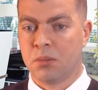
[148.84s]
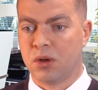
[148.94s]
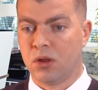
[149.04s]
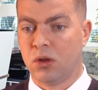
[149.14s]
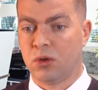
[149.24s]

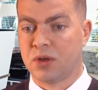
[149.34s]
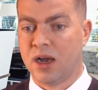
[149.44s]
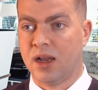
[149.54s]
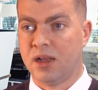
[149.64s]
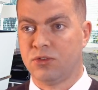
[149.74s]
but it will also
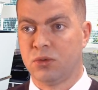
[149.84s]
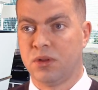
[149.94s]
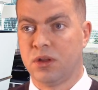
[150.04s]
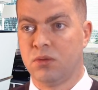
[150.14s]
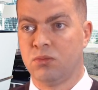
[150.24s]
highlight some
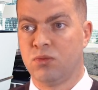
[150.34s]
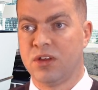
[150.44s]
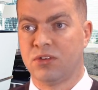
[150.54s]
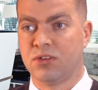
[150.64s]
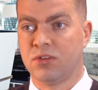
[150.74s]
of the
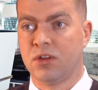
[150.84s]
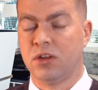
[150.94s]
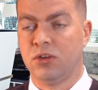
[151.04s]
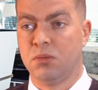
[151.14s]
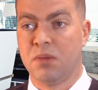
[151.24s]
risks that
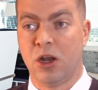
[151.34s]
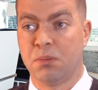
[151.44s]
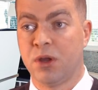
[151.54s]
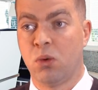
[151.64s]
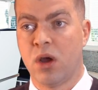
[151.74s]
you may
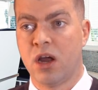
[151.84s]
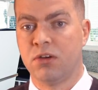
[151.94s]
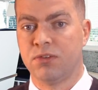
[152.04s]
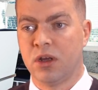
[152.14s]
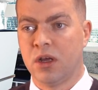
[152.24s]
not be aware
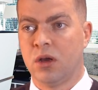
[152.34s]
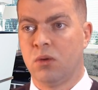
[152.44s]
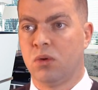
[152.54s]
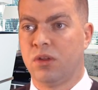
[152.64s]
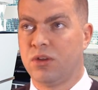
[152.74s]
of.
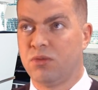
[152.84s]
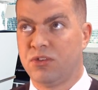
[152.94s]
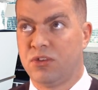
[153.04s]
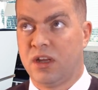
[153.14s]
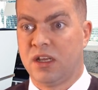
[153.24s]
One of the
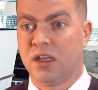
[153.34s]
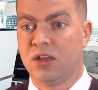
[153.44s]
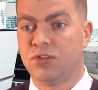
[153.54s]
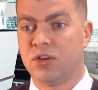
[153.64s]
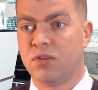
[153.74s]
risks taken into
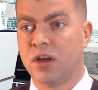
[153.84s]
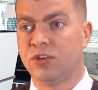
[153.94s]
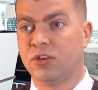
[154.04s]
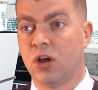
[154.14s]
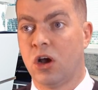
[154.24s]

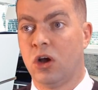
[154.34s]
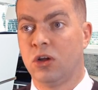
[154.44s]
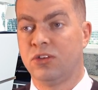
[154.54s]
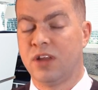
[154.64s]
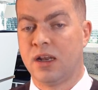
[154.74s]
consideration
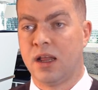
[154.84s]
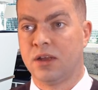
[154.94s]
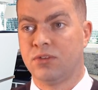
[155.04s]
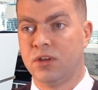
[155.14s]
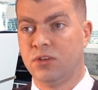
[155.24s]
are dead
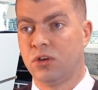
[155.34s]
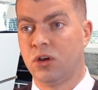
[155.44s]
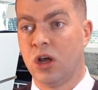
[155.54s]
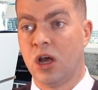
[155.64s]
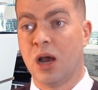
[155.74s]
legs. These
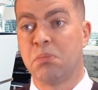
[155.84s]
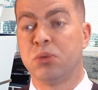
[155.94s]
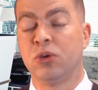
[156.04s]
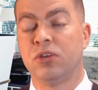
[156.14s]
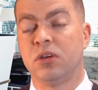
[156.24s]
are
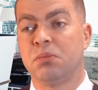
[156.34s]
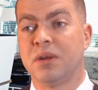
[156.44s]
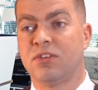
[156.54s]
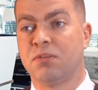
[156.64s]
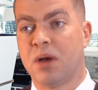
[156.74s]
abundant
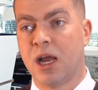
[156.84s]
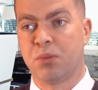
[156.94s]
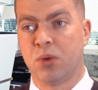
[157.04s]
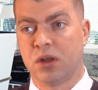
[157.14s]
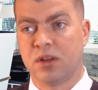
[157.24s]
bits of
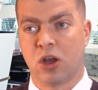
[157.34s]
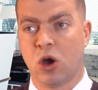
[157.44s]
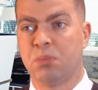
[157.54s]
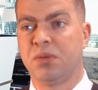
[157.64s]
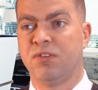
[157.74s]
pipework that
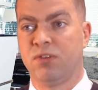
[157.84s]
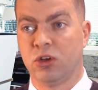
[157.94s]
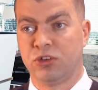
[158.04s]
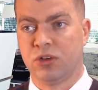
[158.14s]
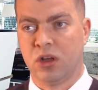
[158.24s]
can't be
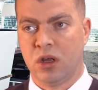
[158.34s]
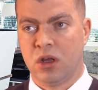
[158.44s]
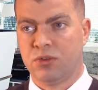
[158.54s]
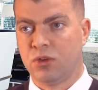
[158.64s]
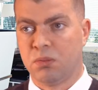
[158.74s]
flushed,
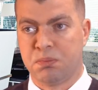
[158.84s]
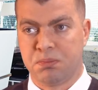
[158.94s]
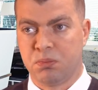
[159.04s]
so the